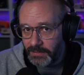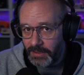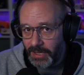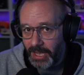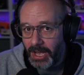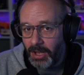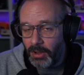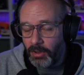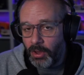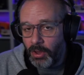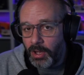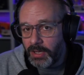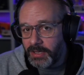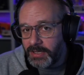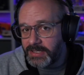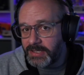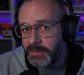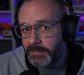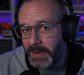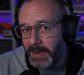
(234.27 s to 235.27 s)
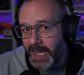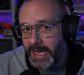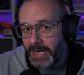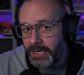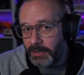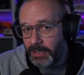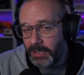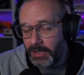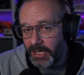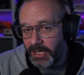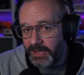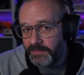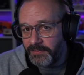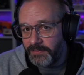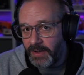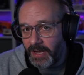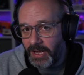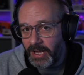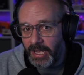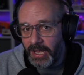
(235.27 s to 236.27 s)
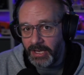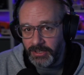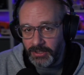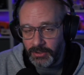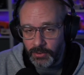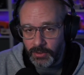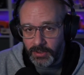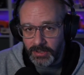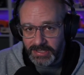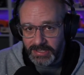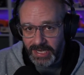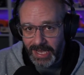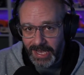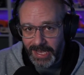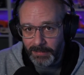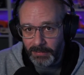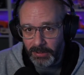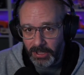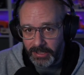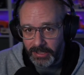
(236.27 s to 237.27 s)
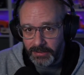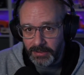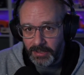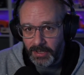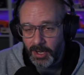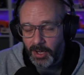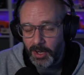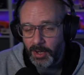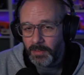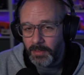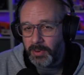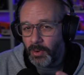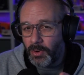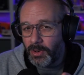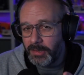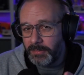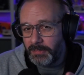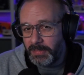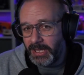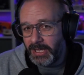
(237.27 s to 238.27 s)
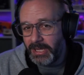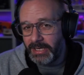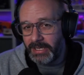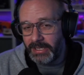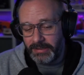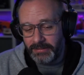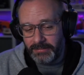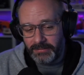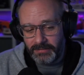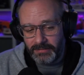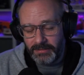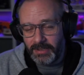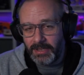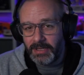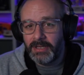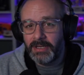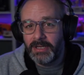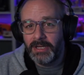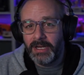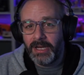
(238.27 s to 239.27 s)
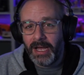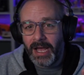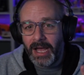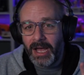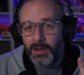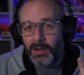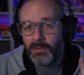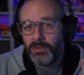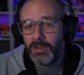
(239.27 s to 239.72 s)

How long is the battery life on your tablet? Portability. How